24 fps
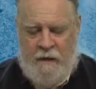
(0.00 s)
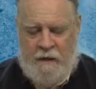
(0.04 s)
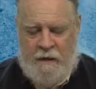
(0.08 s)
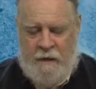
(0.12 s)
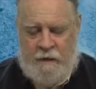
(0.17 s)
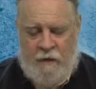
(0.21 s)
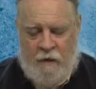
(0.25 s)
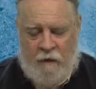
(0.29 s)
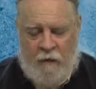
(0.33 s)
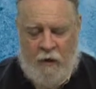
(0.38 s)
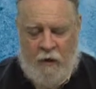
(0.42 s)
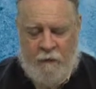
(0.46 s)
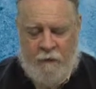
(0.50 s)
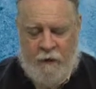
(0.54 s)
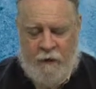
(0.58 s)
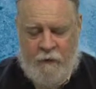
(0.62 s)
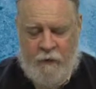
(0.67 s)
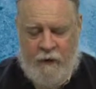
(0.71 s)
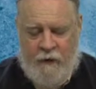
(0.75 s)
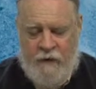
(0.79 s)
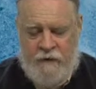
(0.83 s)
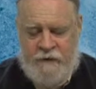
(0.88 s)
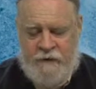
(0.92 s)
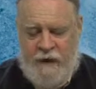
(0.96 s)
The new law
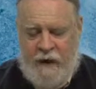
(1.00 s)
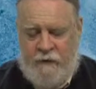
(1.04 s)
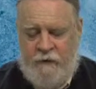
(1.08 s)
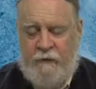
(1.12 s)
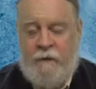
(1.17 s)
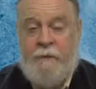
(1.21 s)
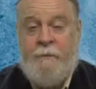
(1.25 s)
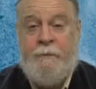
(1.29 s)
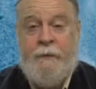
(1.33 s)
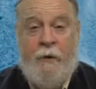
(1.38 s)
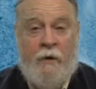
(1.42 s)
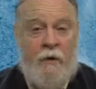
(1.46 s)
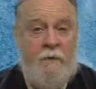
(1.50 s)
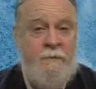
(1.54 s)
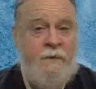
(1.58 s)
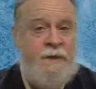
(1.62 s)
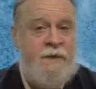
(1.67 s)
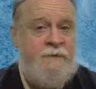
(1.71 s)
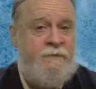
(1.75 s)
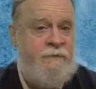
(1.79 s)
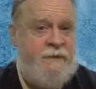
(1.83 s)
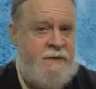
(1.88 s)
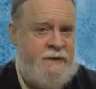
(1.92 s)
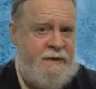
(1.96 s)
requires not only
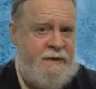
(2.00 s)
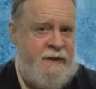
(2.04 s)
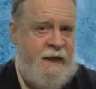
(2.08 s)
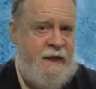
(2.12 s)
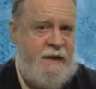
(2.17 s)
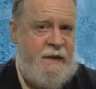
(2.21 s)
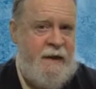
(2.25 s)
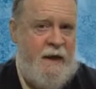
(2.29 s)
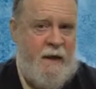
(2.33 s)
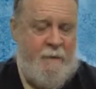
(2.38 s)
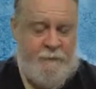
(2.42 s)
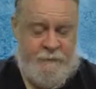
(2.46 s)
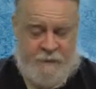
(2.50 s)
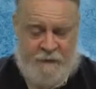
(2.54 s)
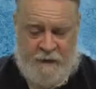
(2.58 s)
permits for setting up